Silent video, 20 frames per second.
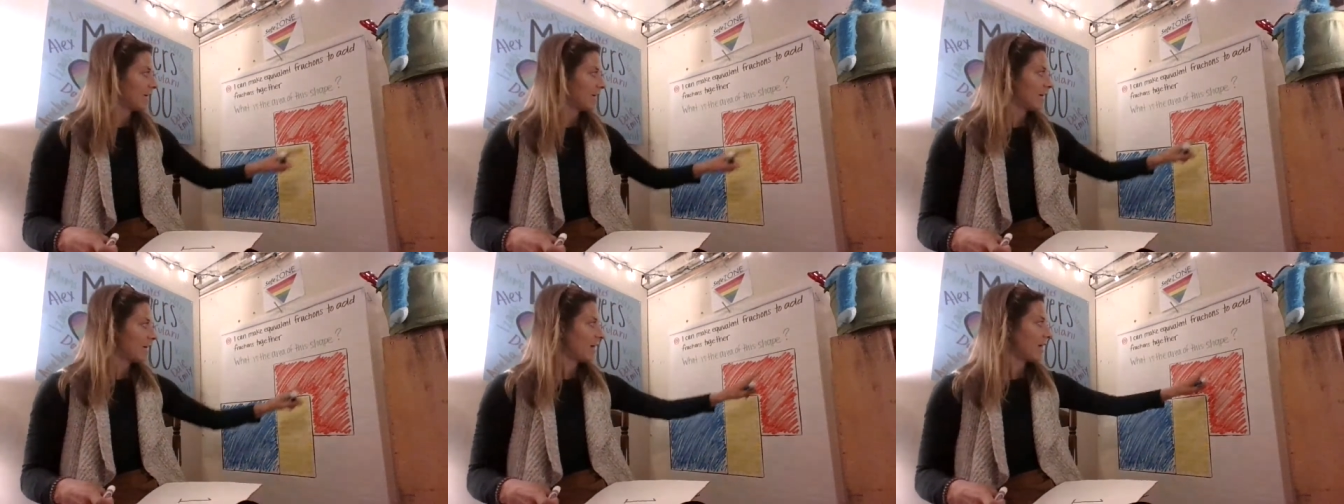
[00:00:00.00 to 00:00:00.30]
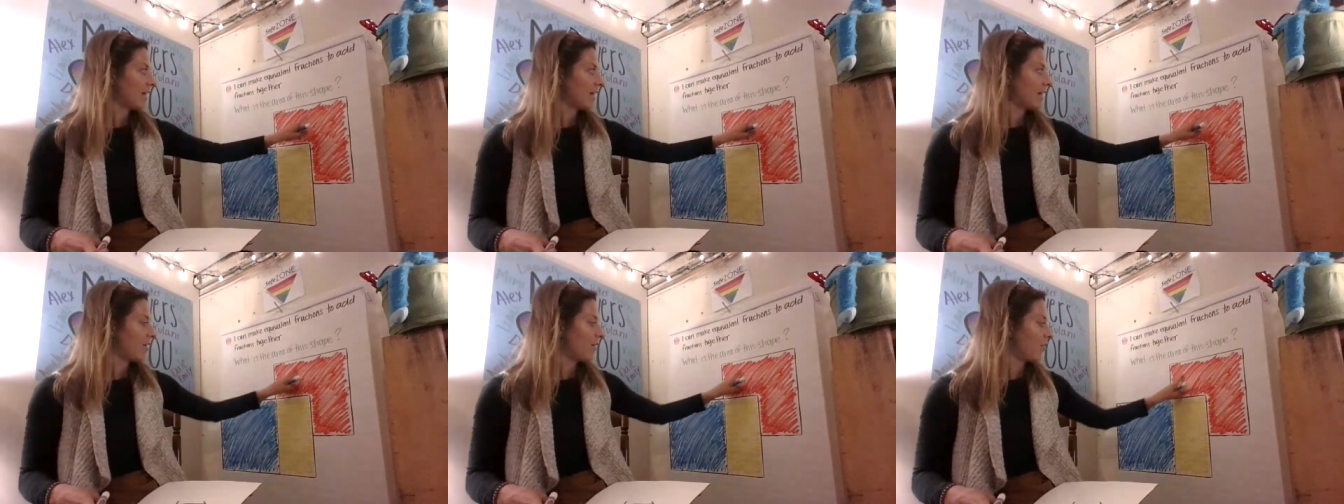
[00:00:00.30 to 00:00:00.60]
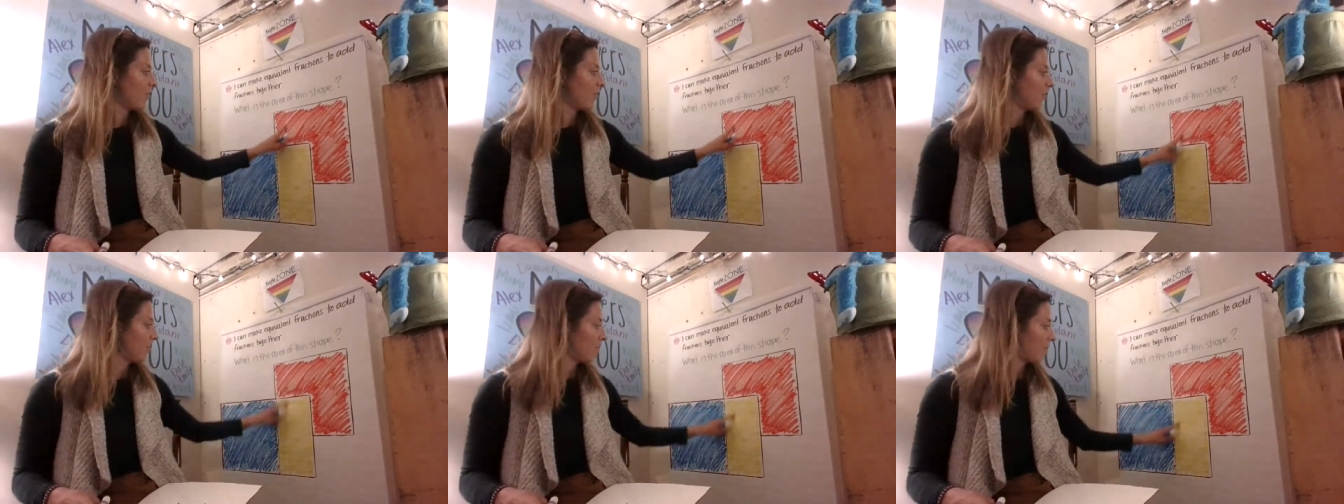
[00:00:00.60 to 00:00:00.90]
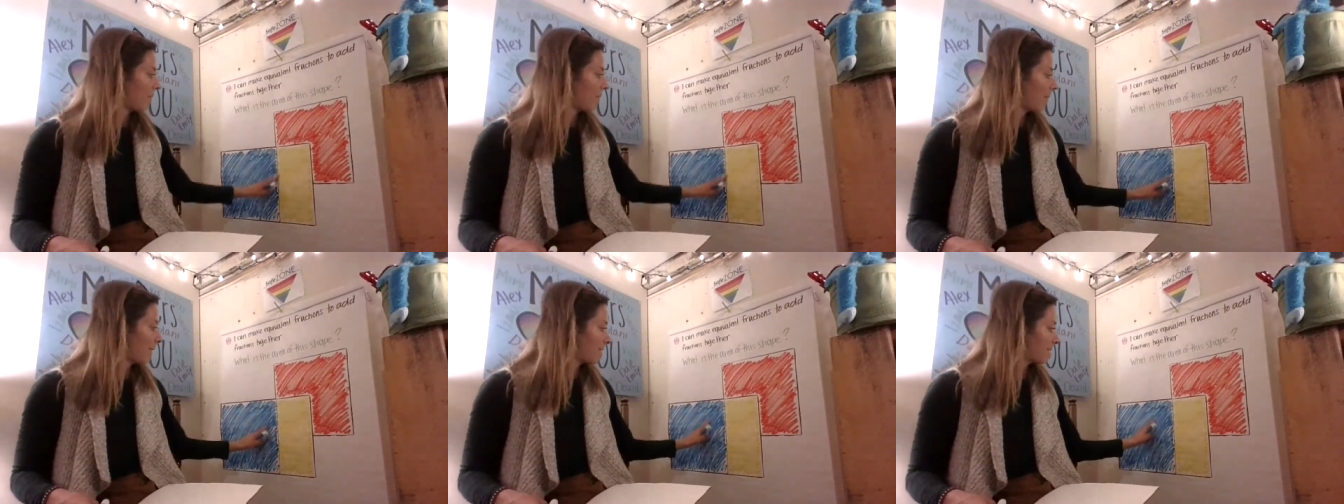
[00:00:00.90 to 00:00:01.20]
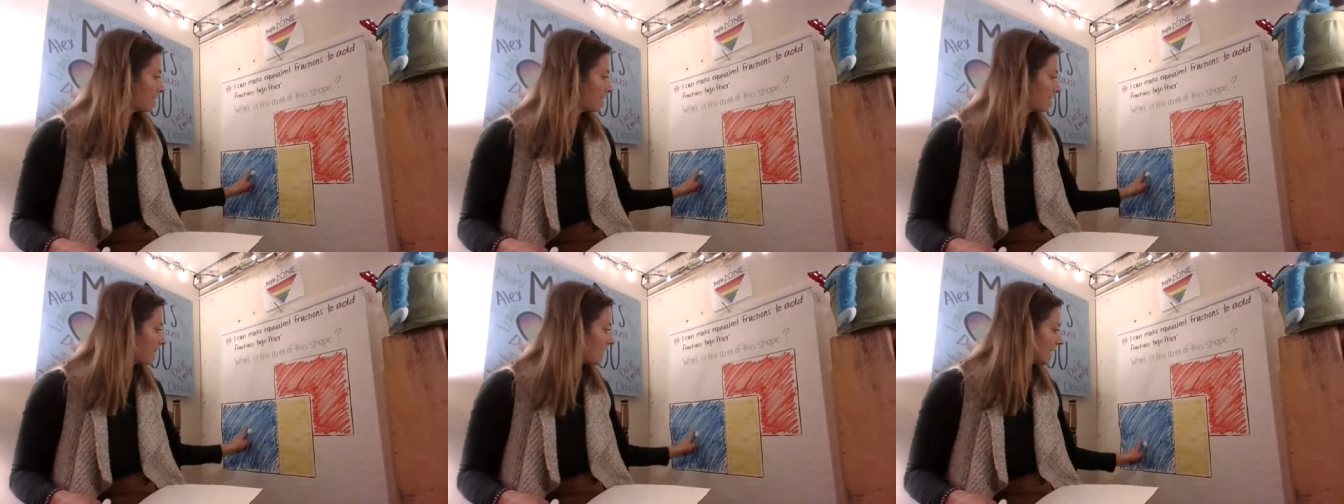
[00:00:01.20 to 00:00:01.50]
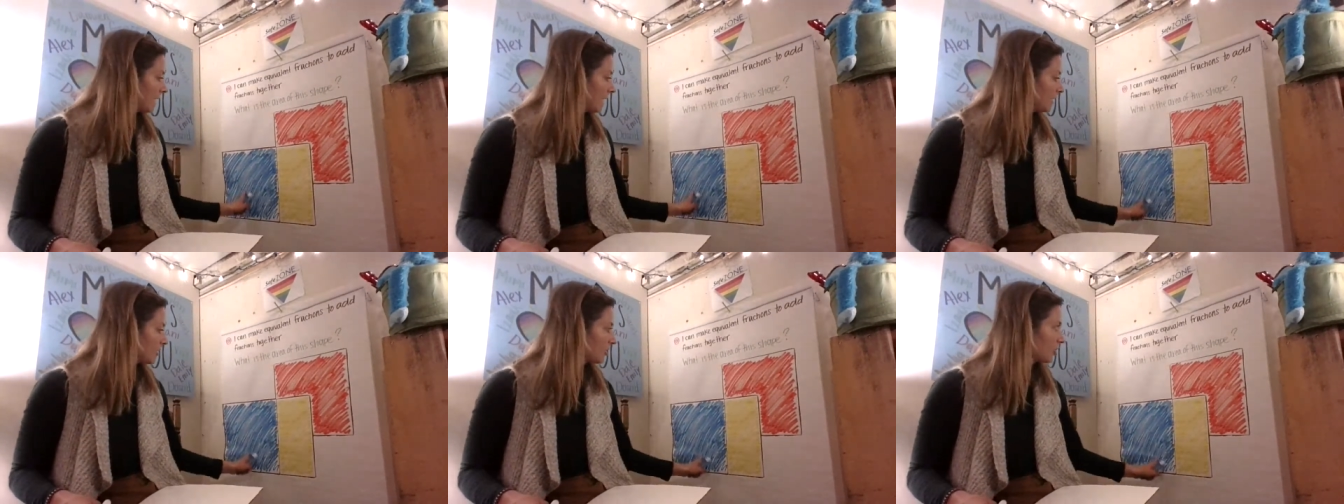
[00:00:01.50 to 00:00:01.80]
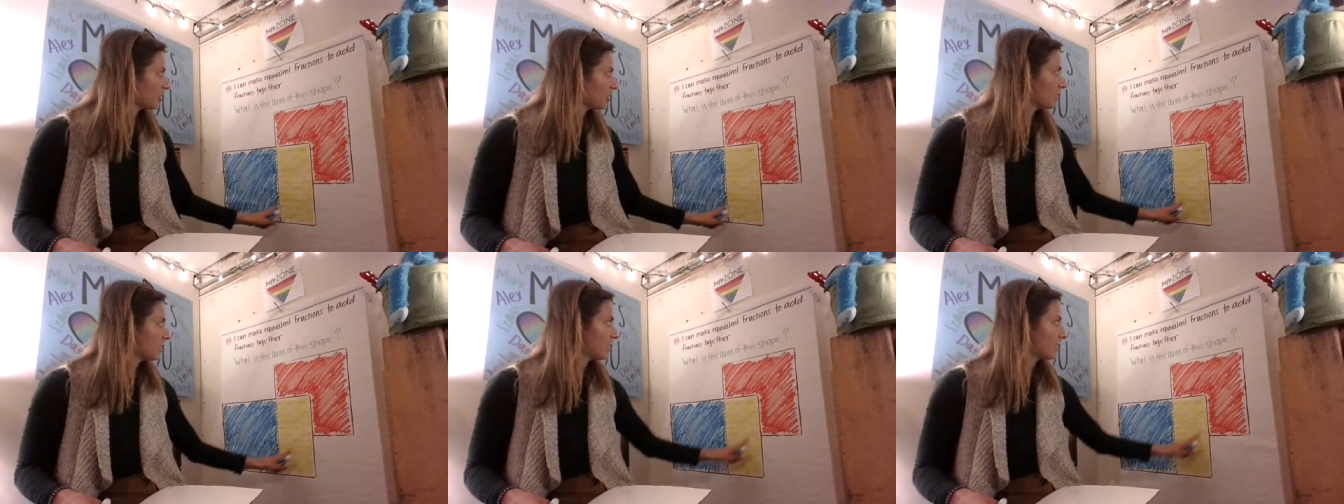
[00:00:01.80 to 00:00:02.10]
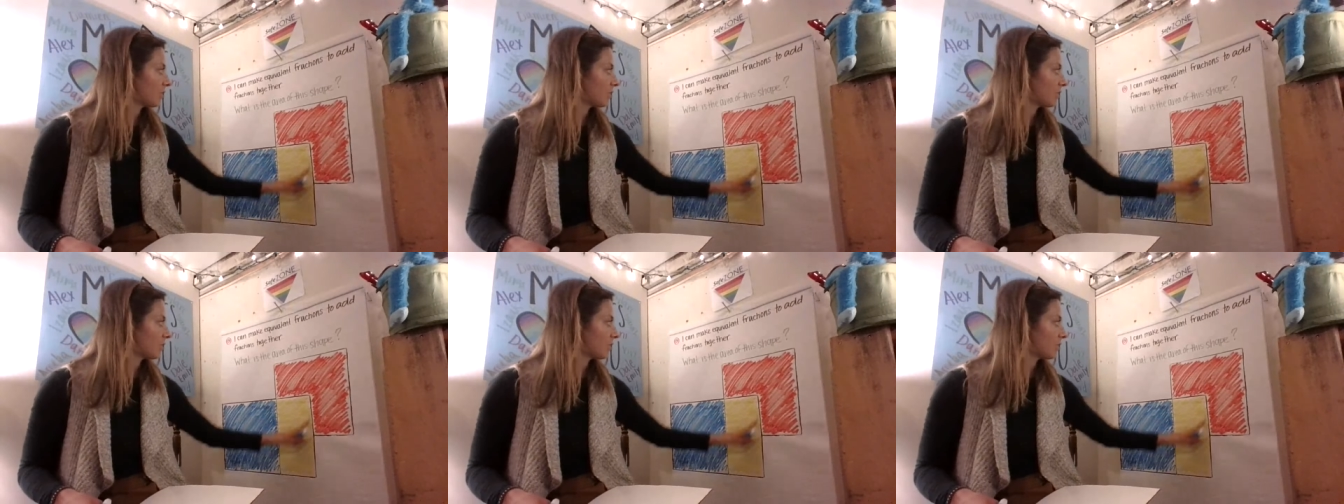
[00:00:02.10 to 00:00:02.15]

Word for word: How much